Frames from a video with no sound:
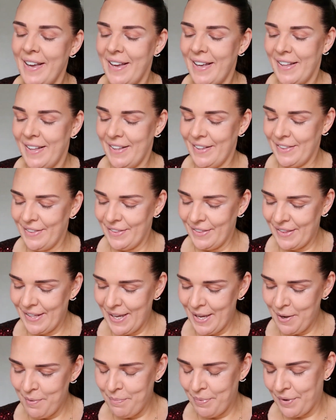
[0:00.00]

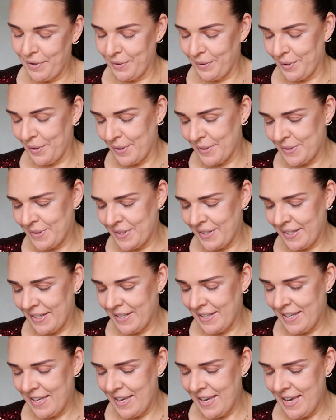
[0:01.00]
lip gloss
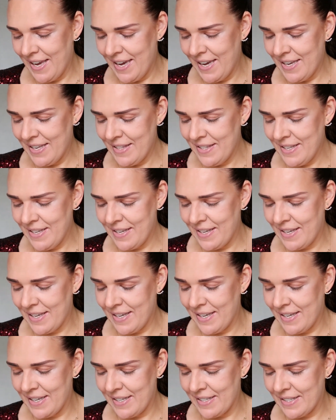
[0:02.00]
again.
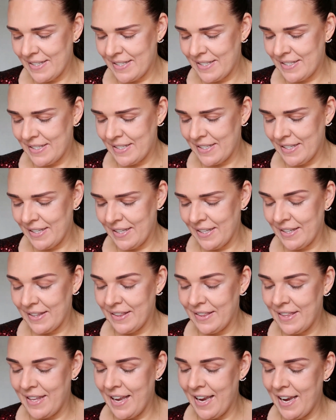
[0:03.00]
It's
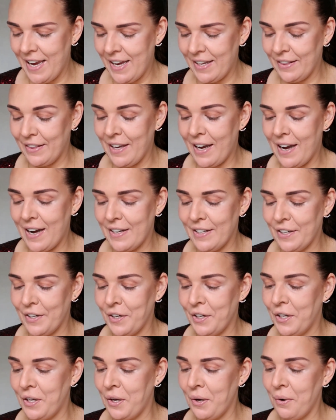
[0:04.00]
the
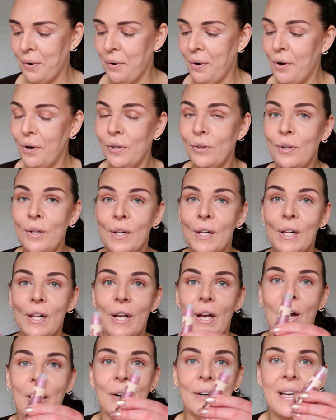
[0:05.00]
Daddy Girl.
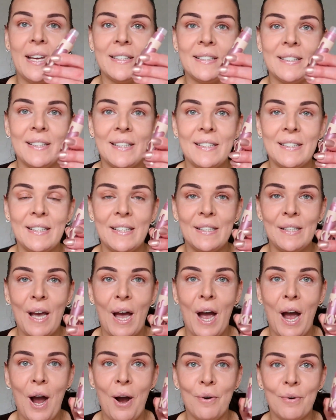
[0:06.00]
Okay, this is
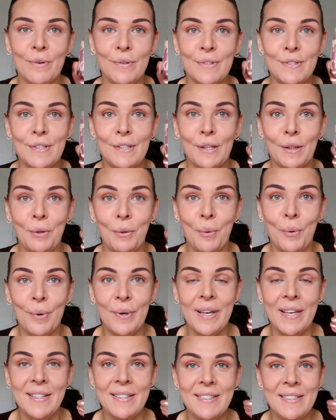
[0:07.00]
how it's
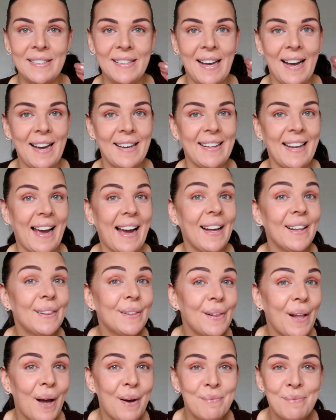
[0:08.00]
look inside. I
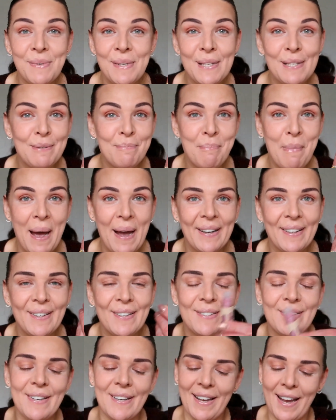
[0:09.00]
love this
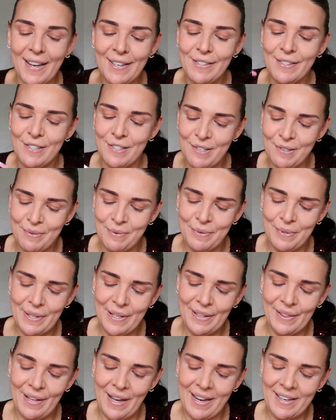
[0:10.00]
package. I
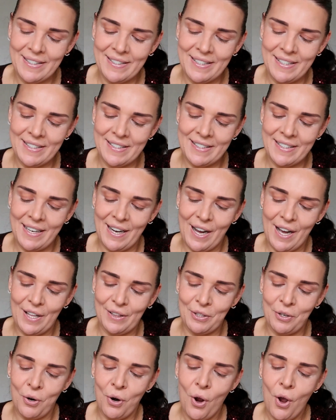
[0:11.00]
truly like this
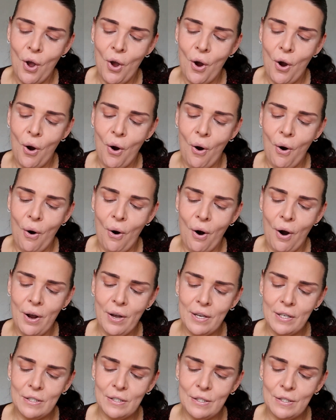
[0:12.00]
color. Oh,
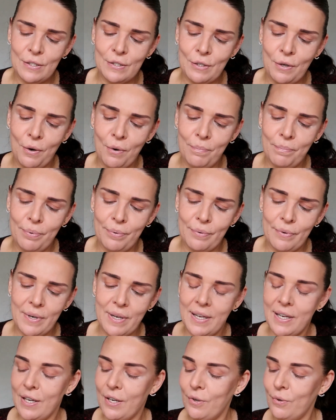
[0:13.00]
it's so
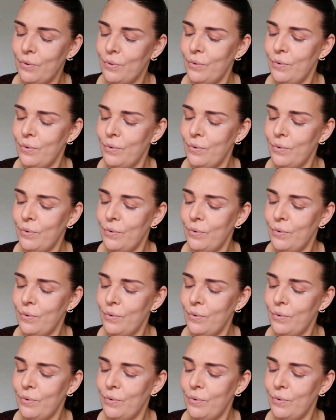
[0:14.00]
pretty.